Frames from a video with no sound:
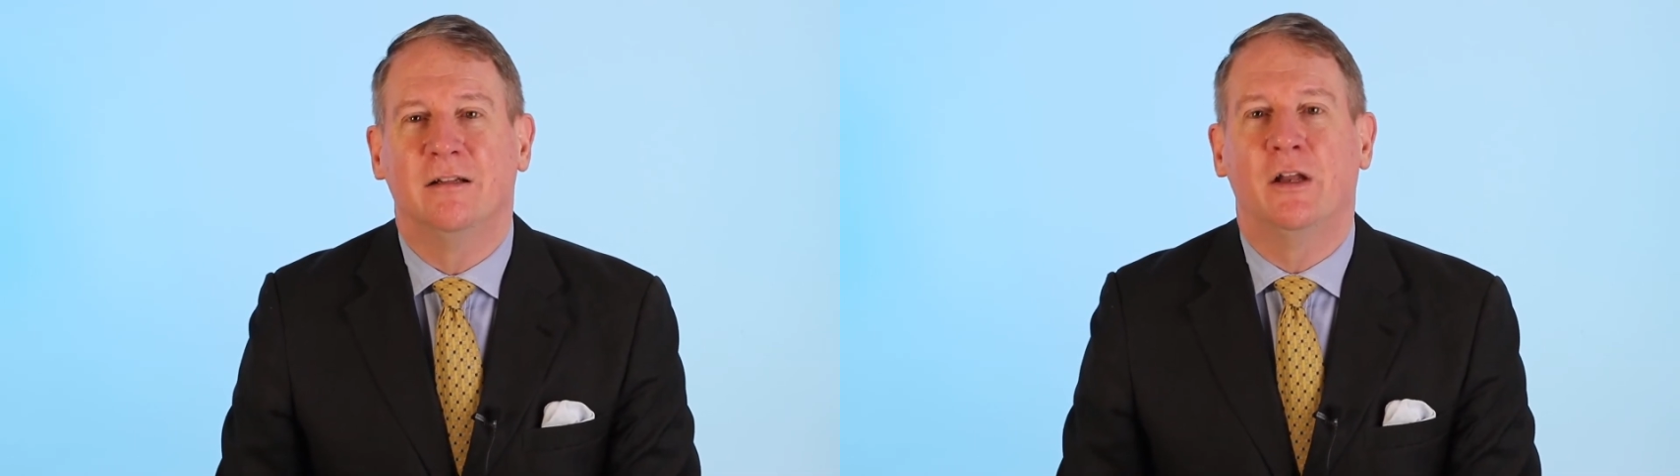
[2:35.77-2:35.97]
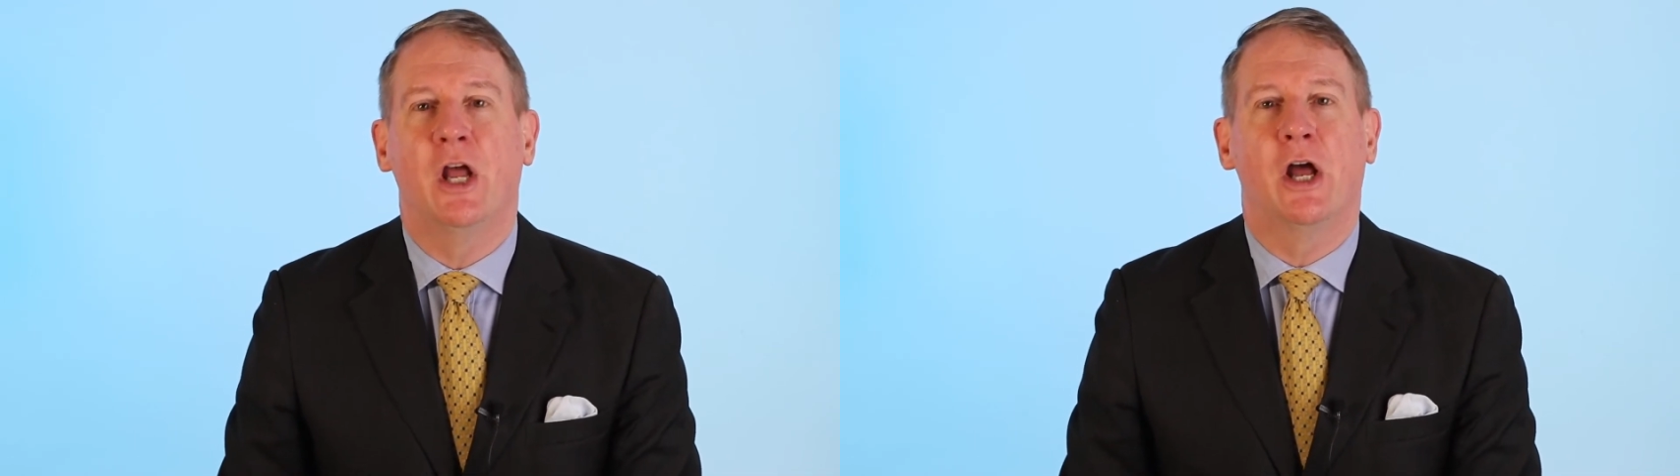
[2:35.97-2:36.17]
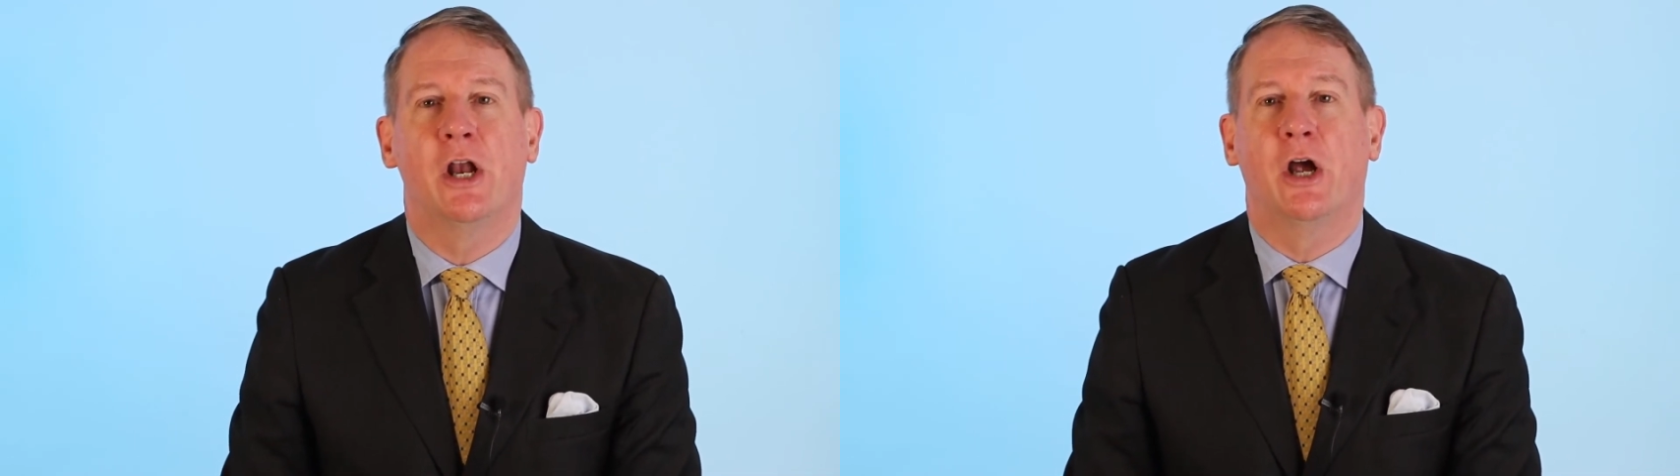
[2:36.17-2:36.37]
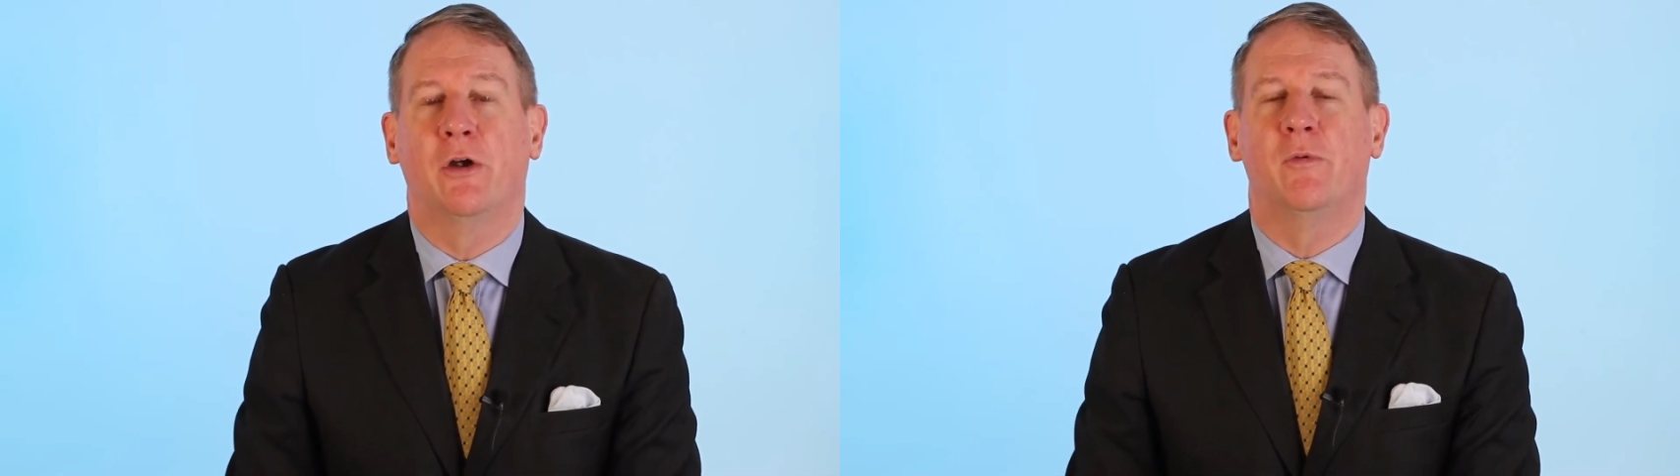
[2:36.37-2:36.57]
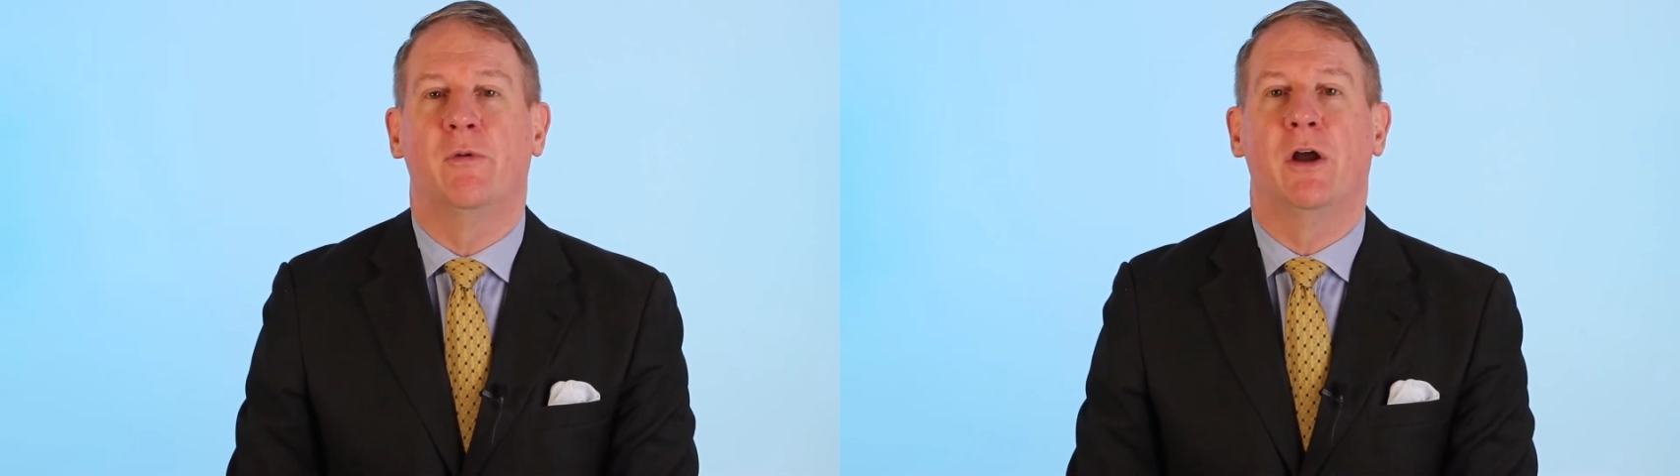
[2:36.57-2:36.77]
No,
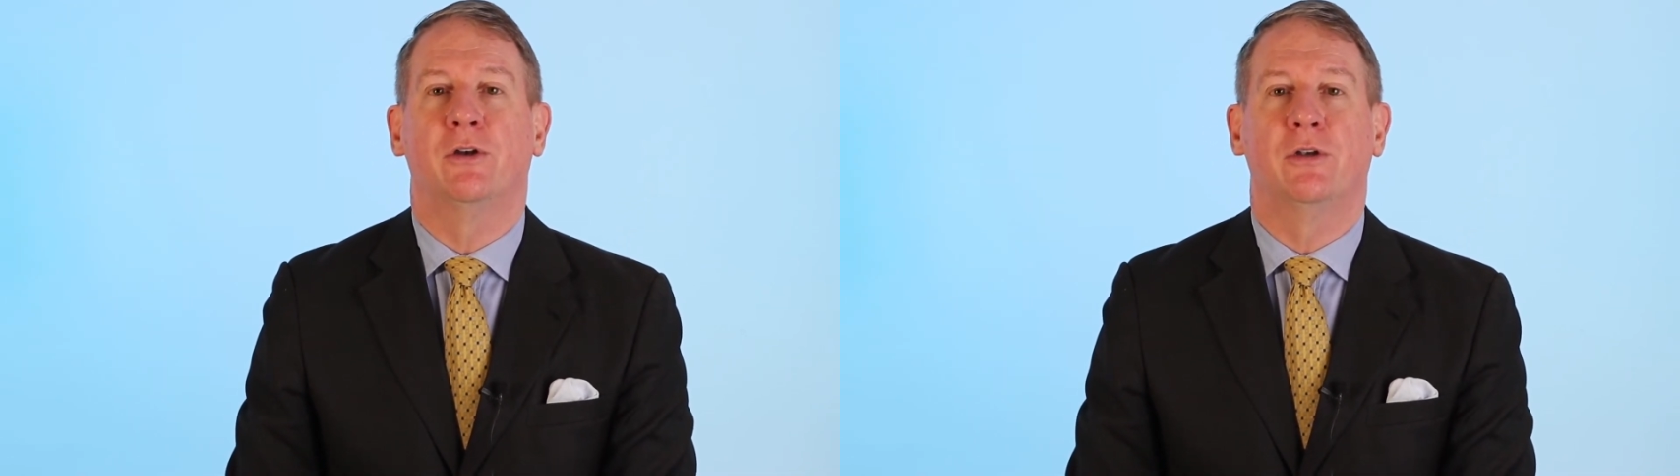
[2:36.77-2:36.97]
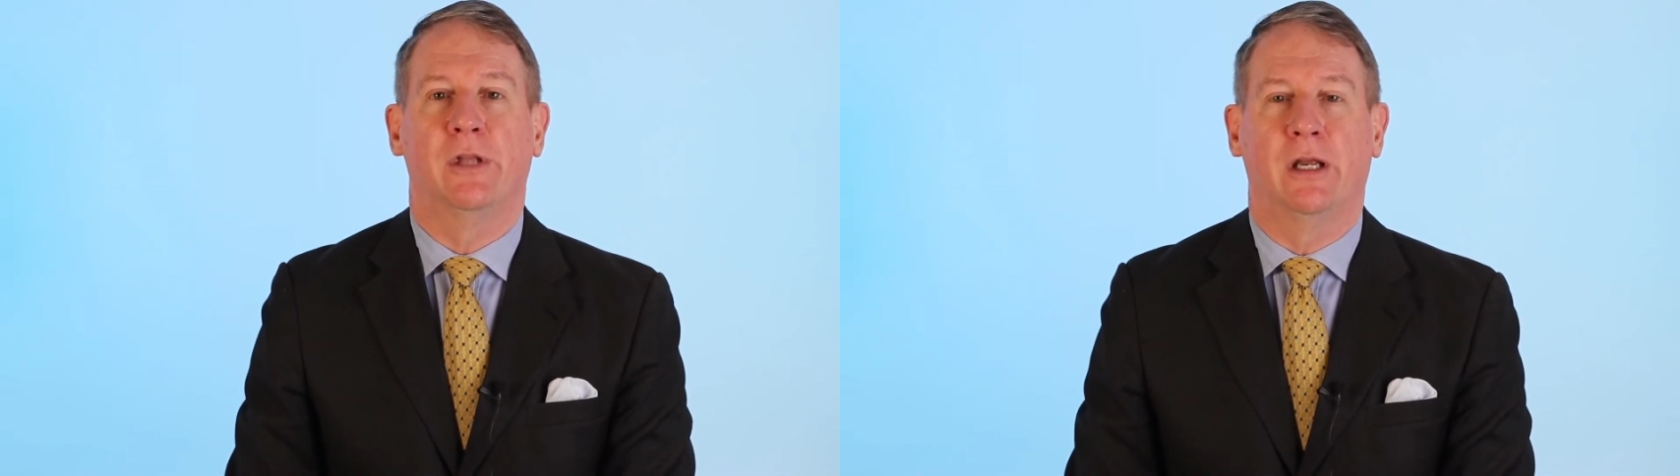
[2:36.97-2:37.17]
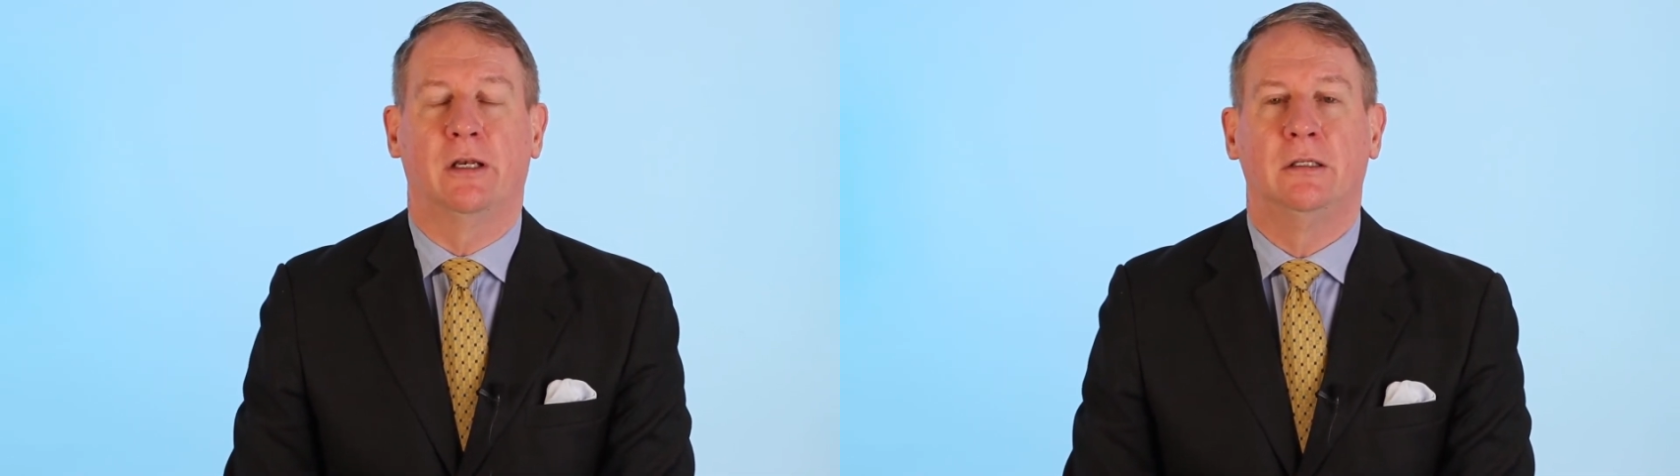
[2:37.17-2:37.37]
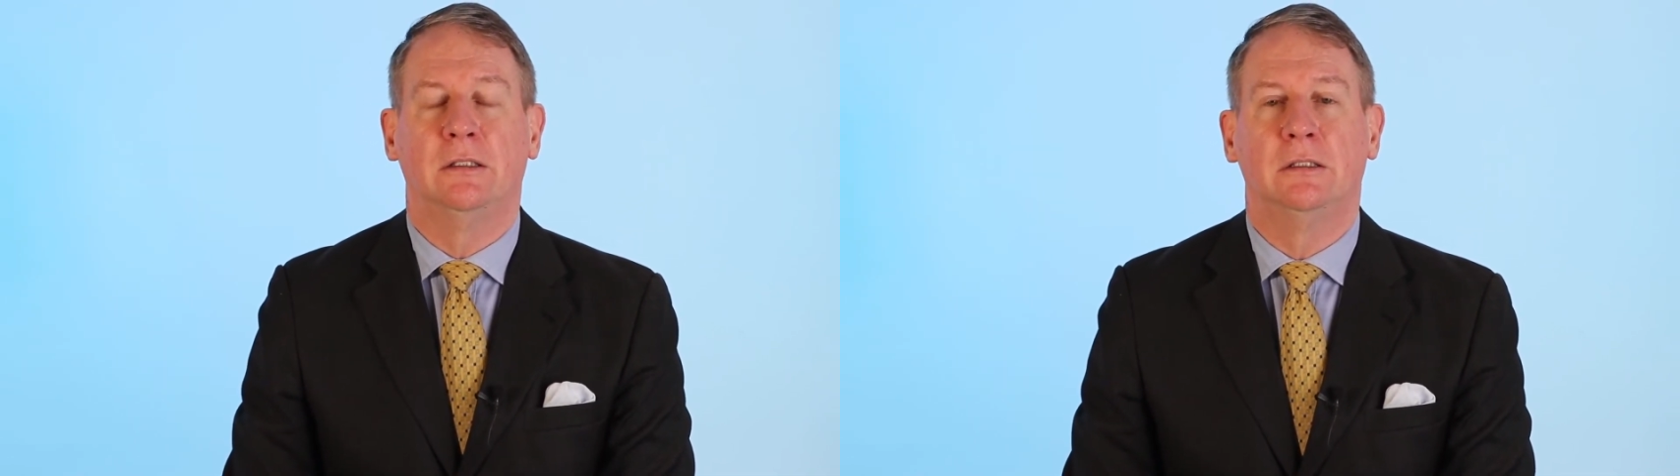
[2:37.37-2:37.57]
we won't do that.